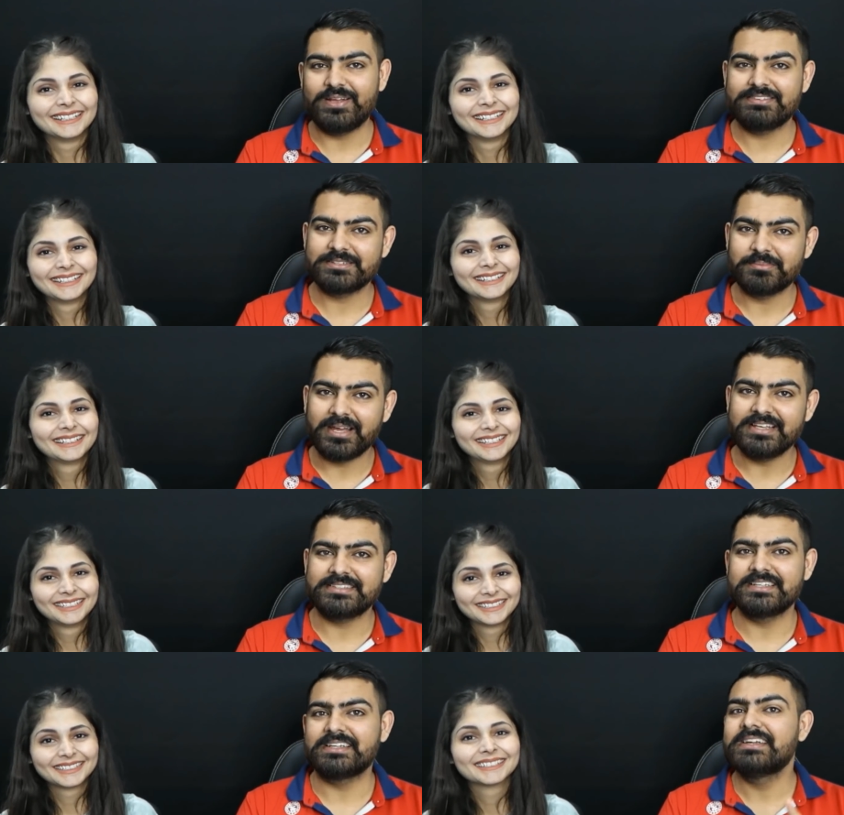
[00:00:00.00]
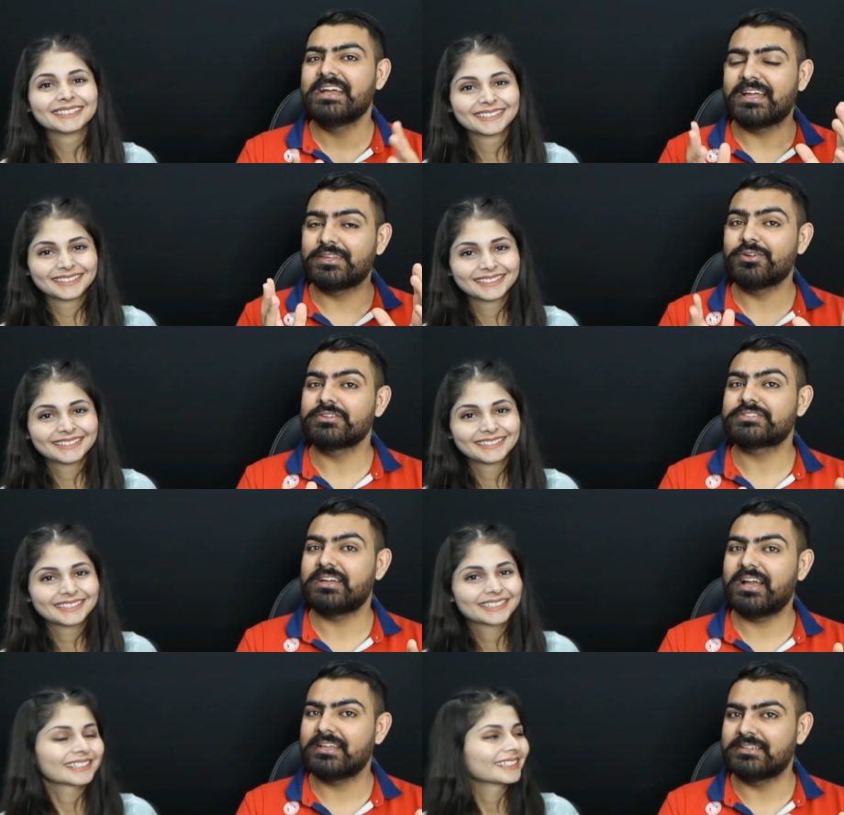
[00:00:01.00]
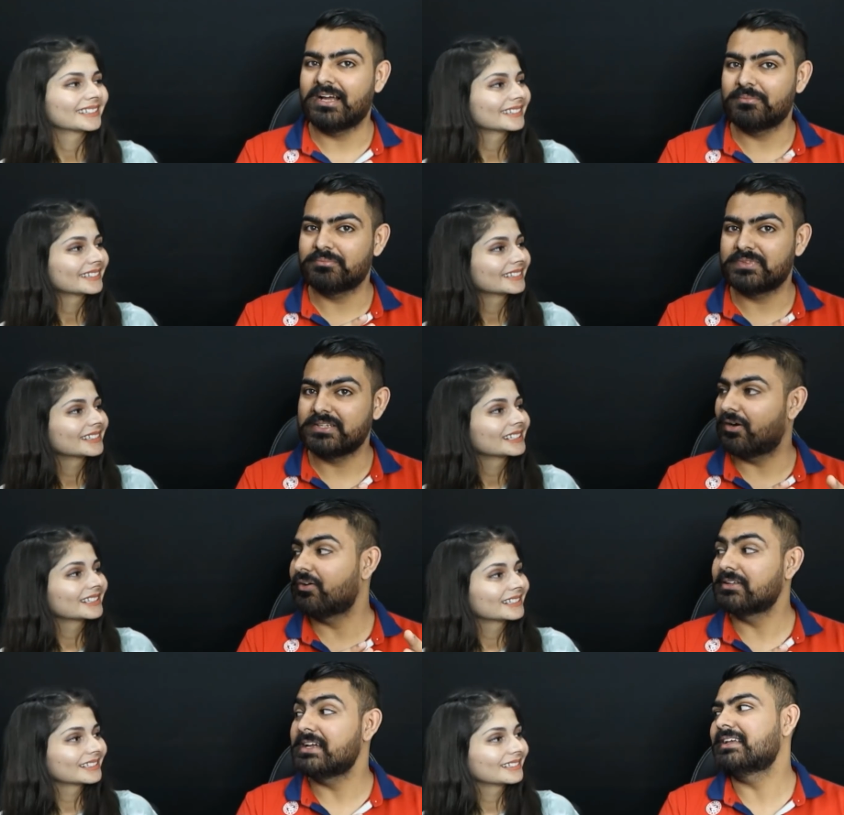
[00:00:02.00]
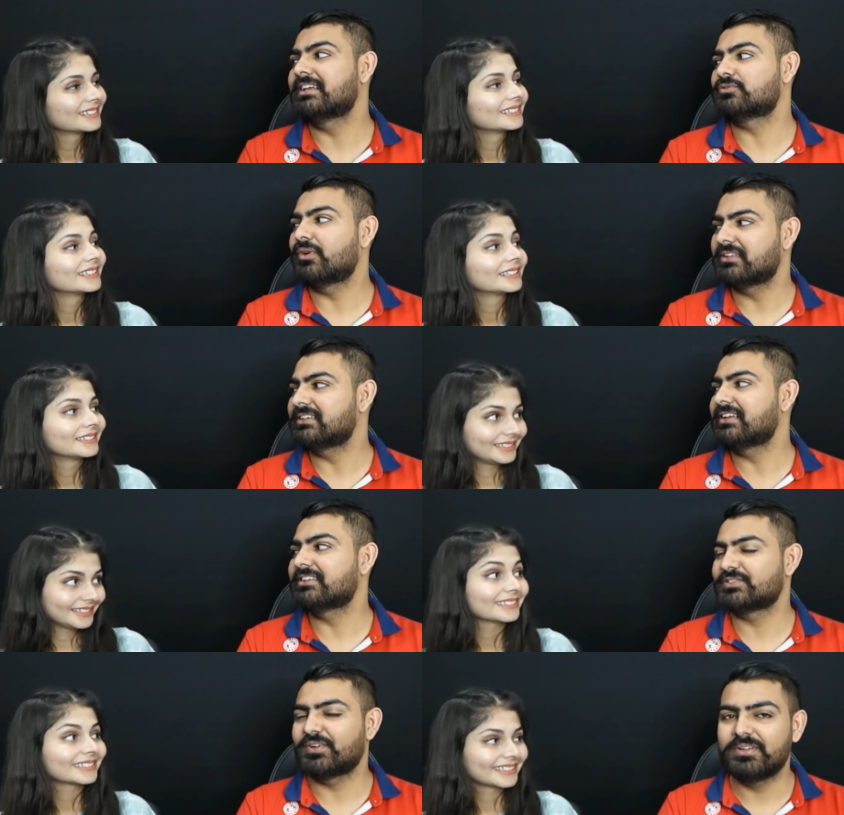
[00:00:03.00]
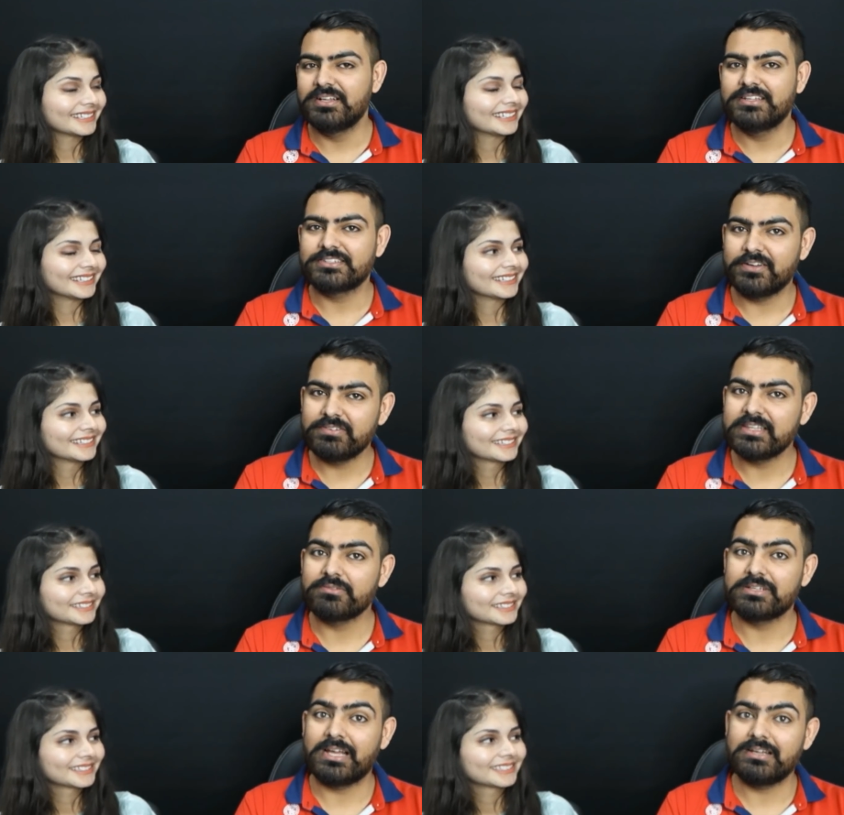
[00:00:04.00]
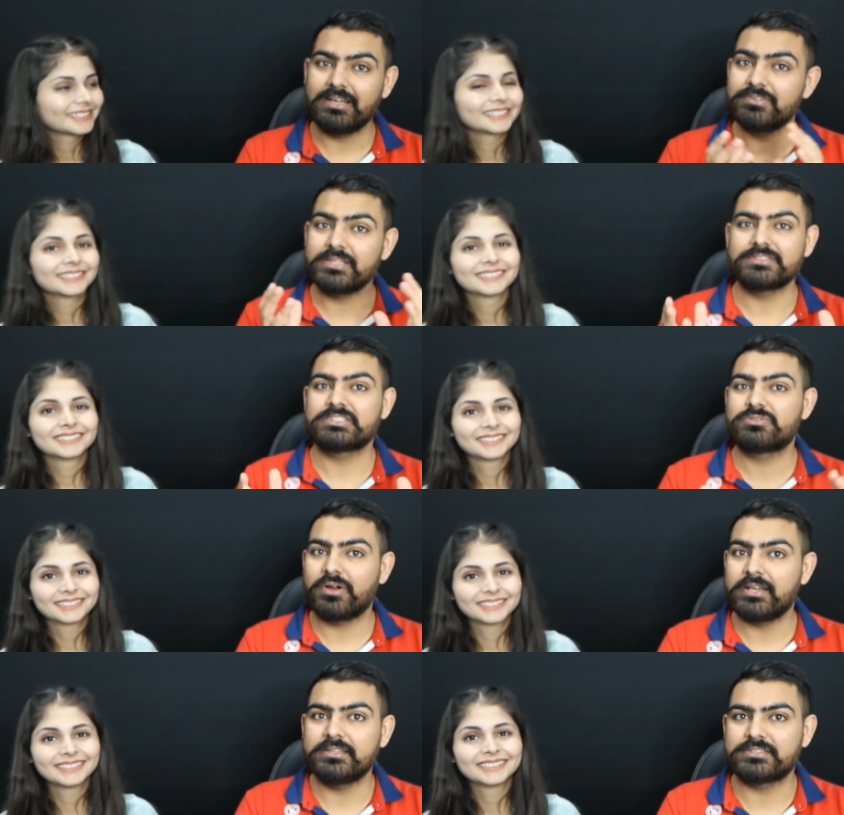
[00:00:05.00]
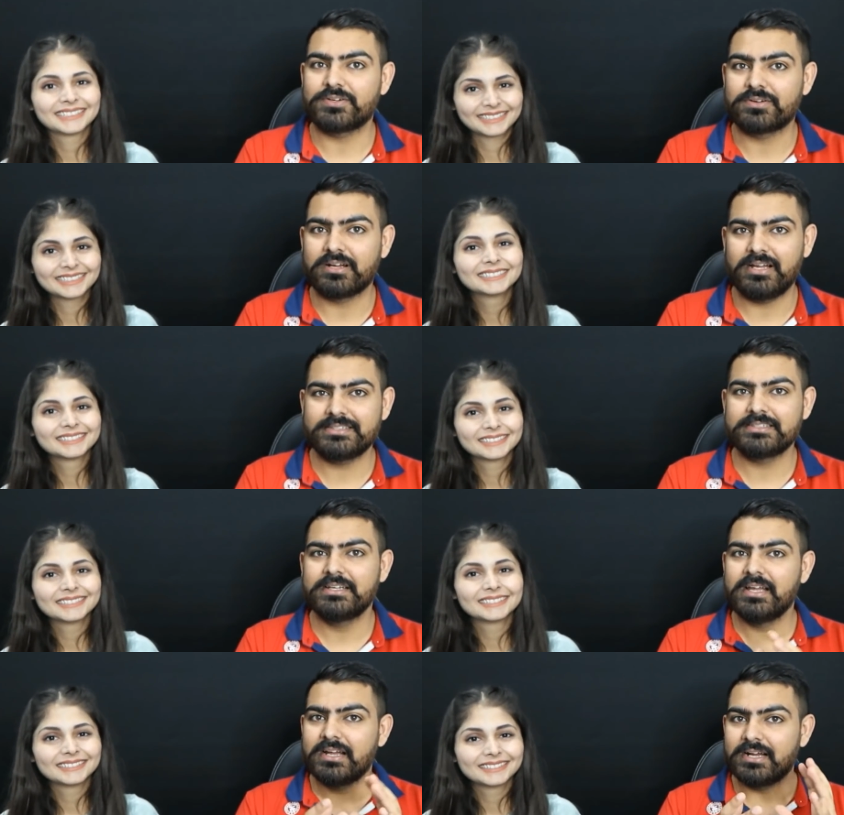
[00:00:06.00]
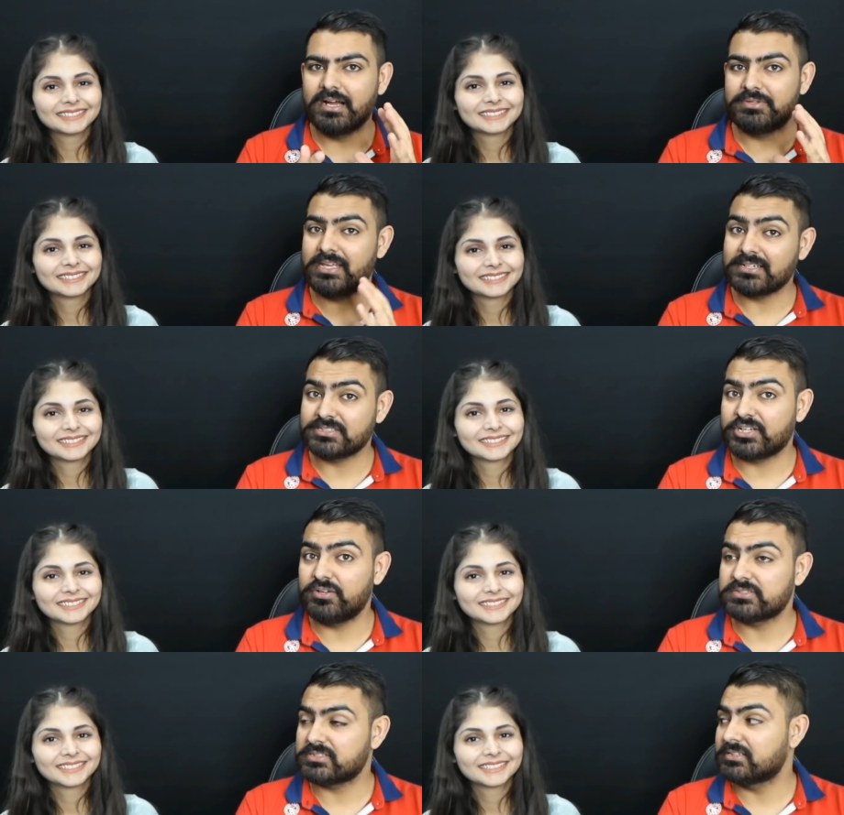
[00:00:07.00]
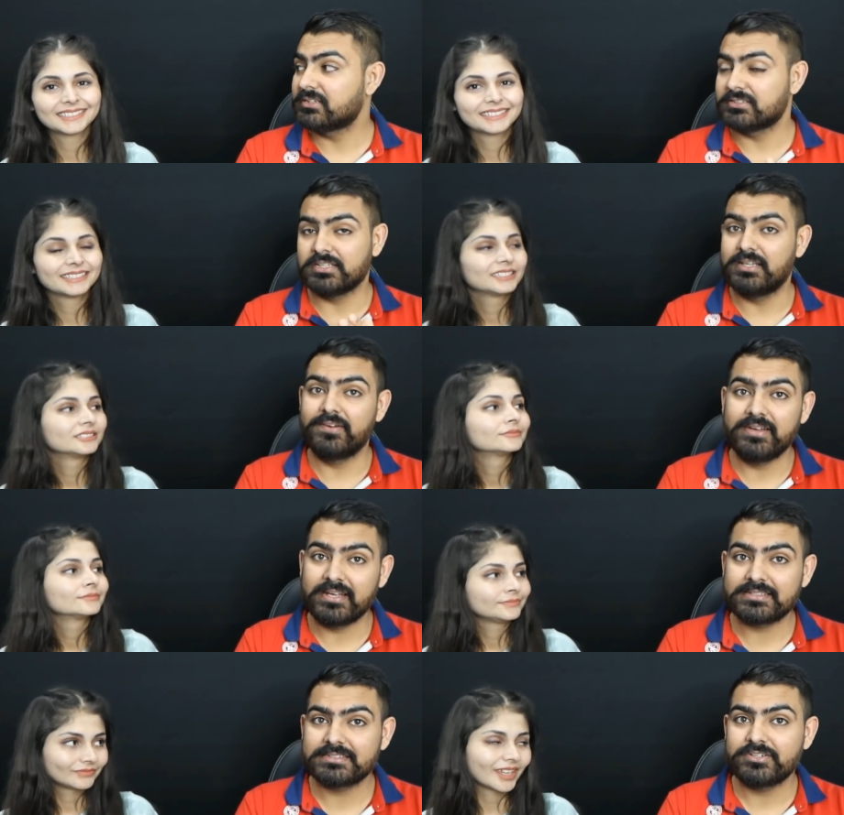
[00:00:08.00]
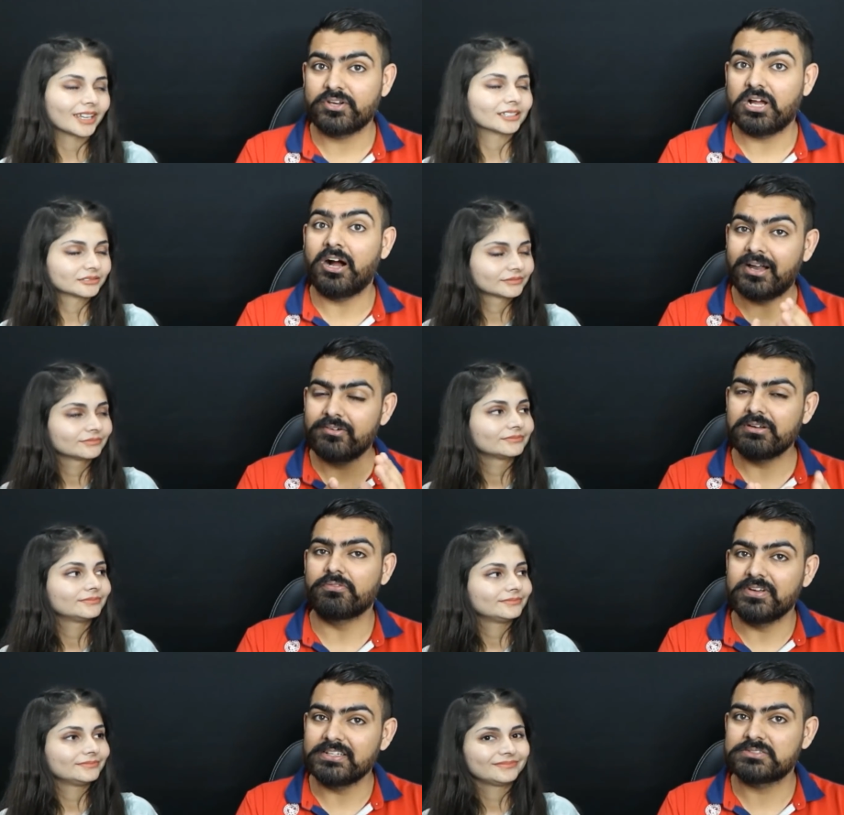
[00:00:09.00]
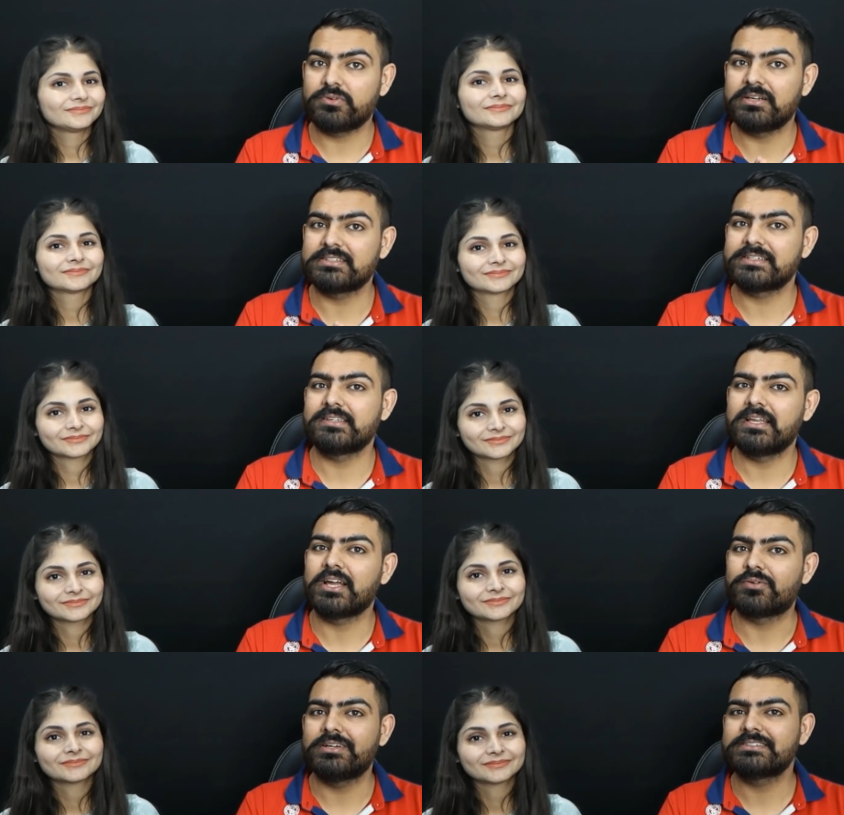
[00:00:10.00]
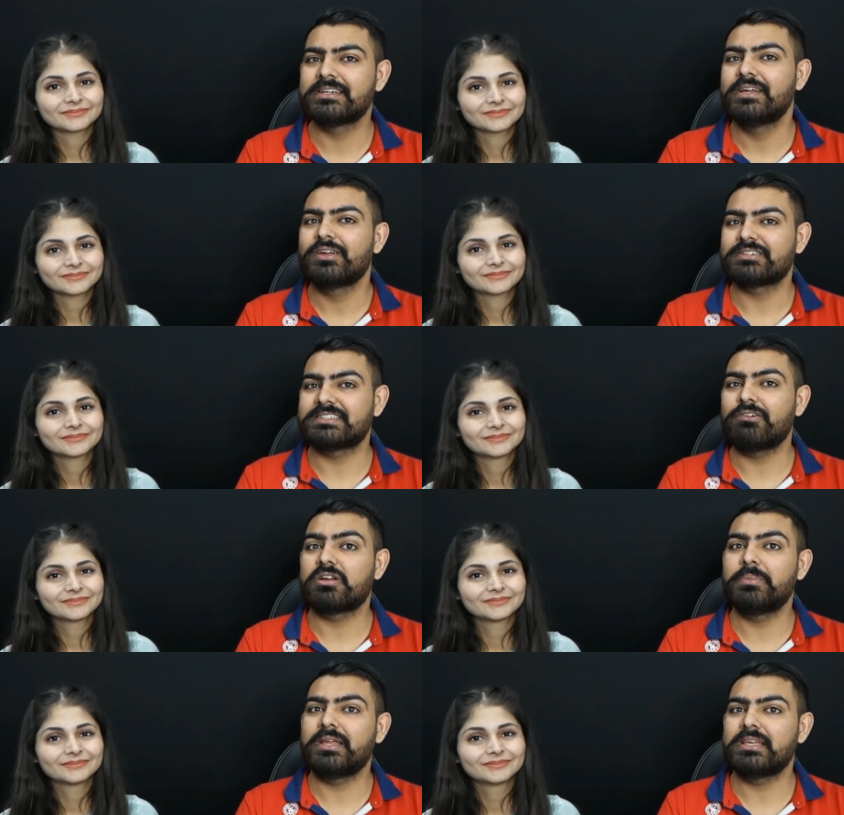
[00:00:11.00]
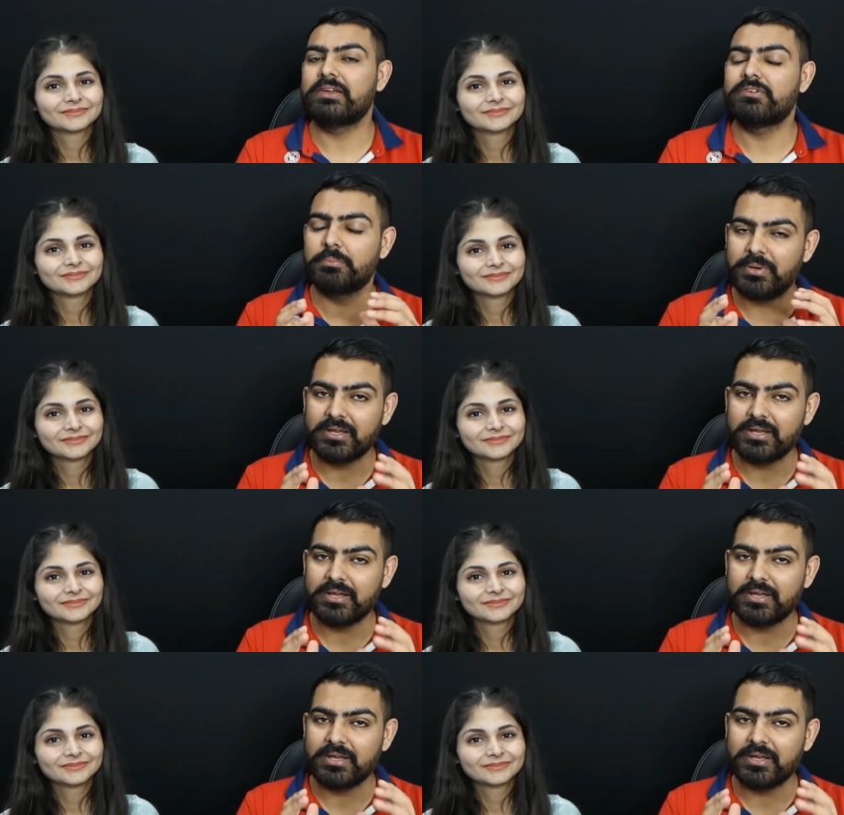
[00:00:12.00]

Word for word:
Speaker 1: amazing. And then you also had um, the old lady as well in the end as well. Yeah. So everything, everything was great in this song, guys. Uh, the execution, the lyrics. Yeah. You know, I, I really wish we could understand the language because that would have made it even better